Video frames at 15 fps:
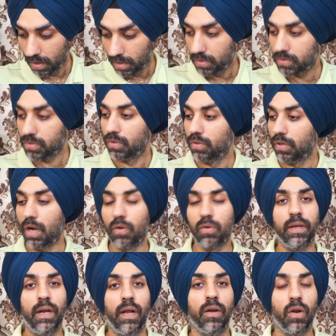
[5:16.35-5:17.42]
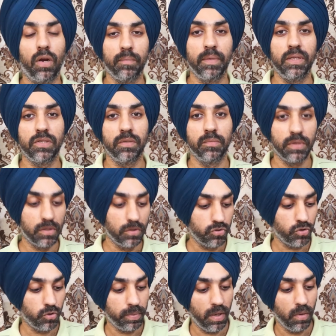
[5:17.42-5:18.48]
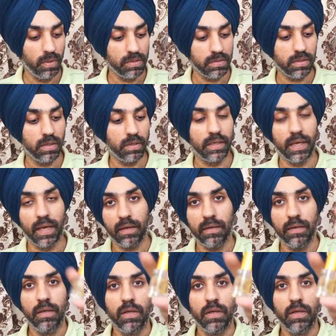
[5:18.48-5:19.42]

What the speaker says: So how can I not mention Mridul Chopra once again?